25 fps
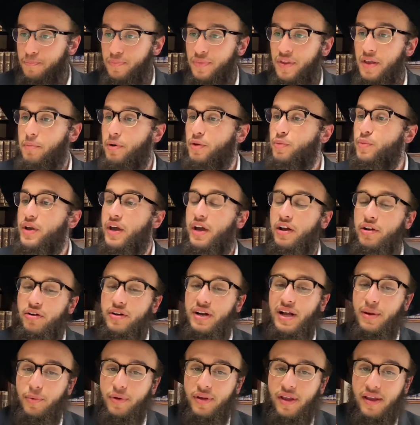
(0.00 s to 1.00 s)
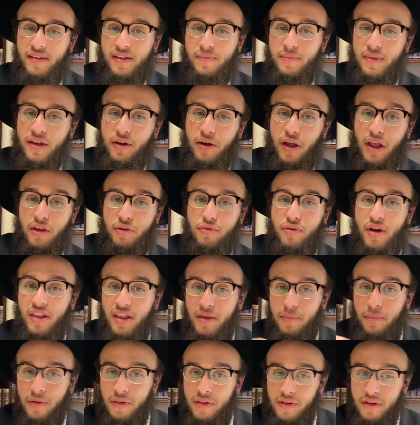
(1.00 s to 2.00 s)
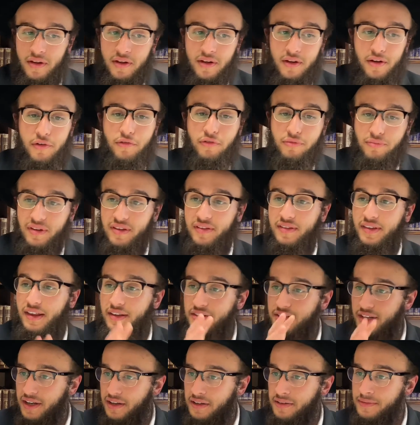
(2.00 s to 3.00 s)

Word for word: But we can learn about something incredible from this teaching.